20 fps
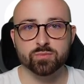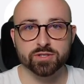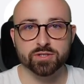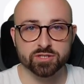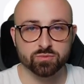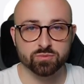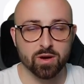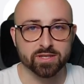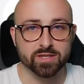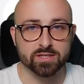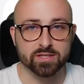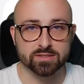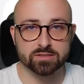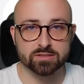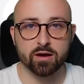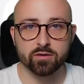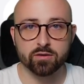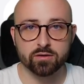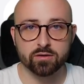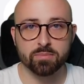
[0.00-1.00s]
which is where we
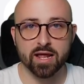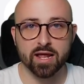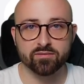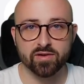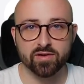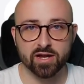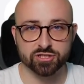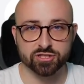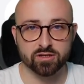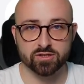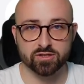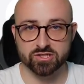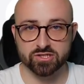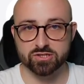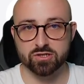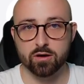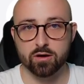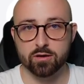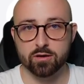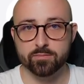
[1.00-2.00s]
decide on a plan of action at the
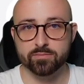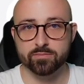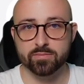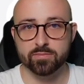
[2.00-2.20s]
start,